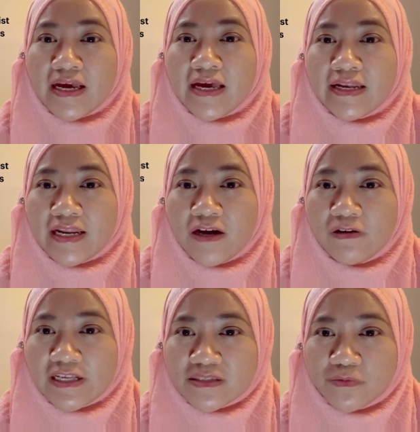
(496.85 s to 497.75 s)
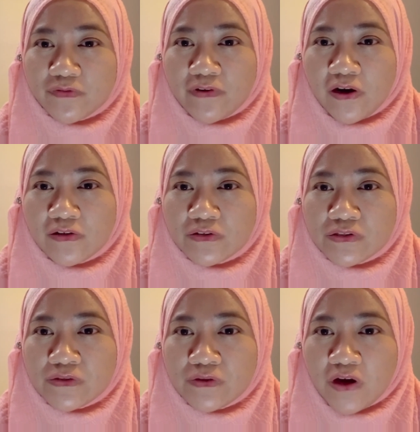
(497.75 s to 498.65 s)
Now let's move on
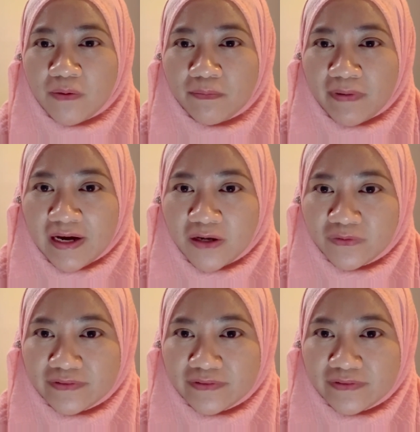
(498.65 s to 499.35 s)
to compound.